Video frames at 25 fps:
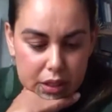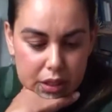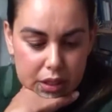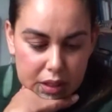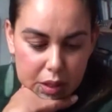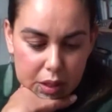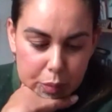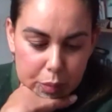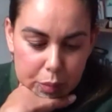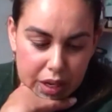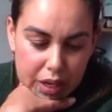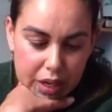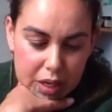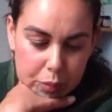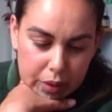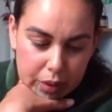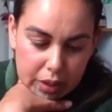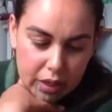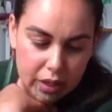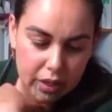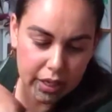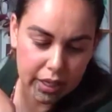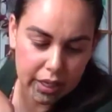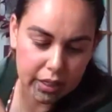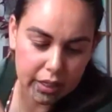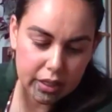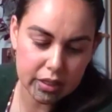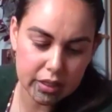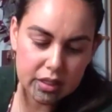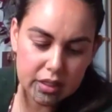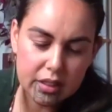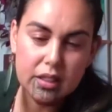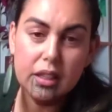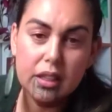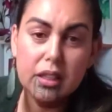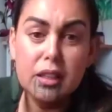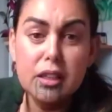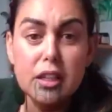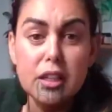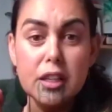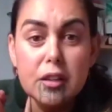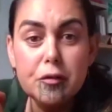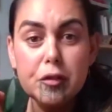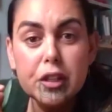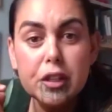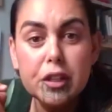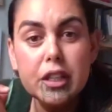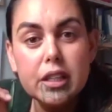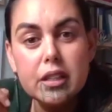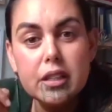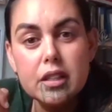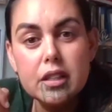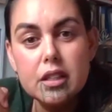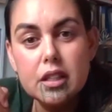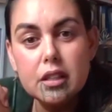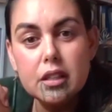in the paper and its significance